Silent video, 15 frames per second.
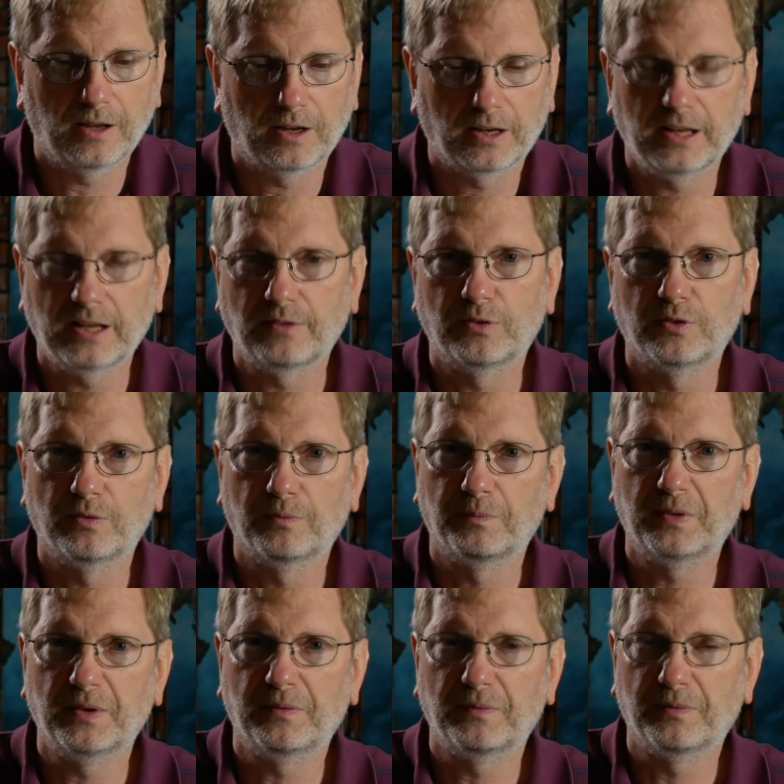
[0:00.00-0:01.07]
again,
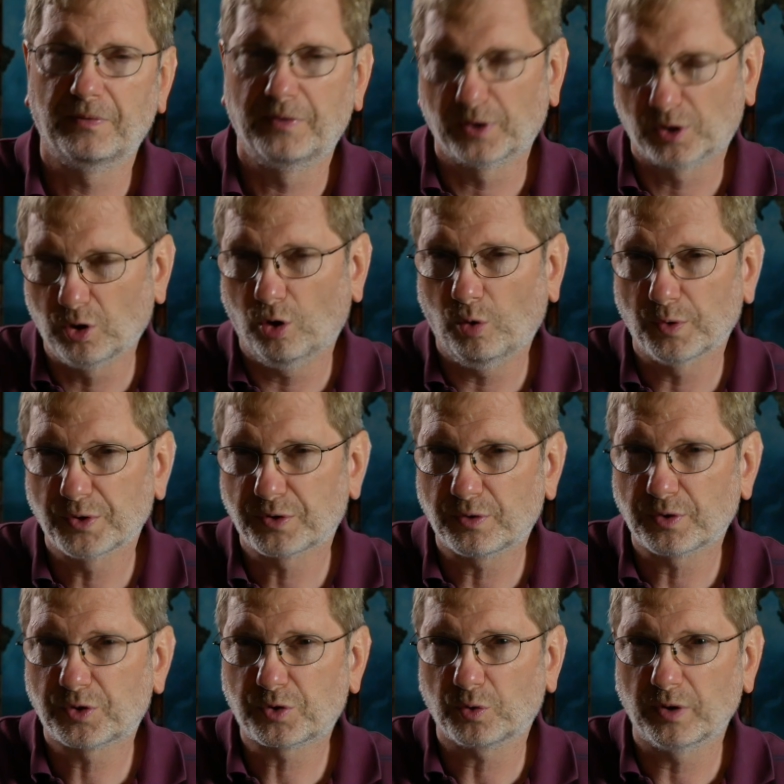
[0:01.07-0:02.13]
their goal was to
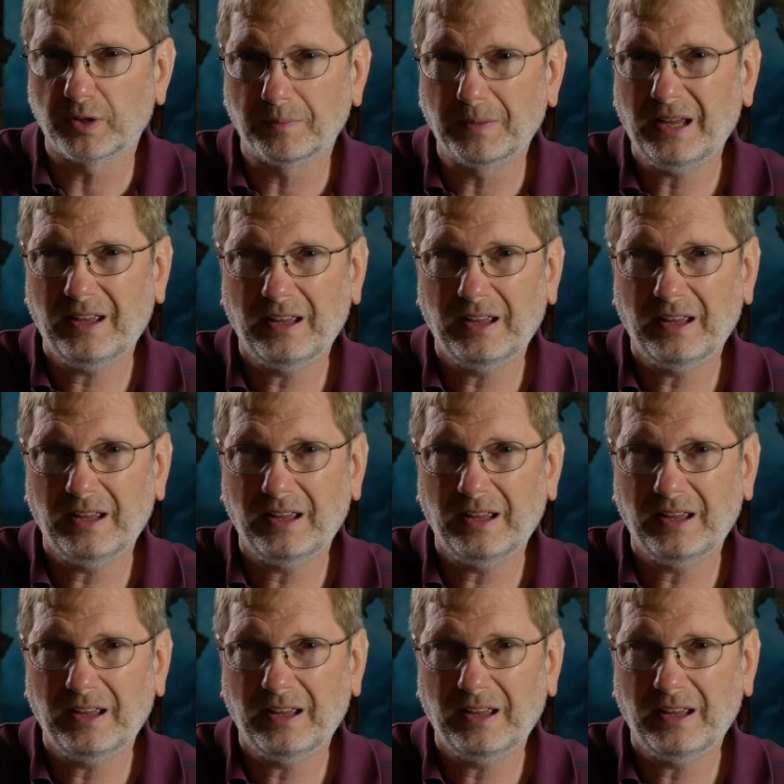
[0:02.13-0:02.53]
destroy them.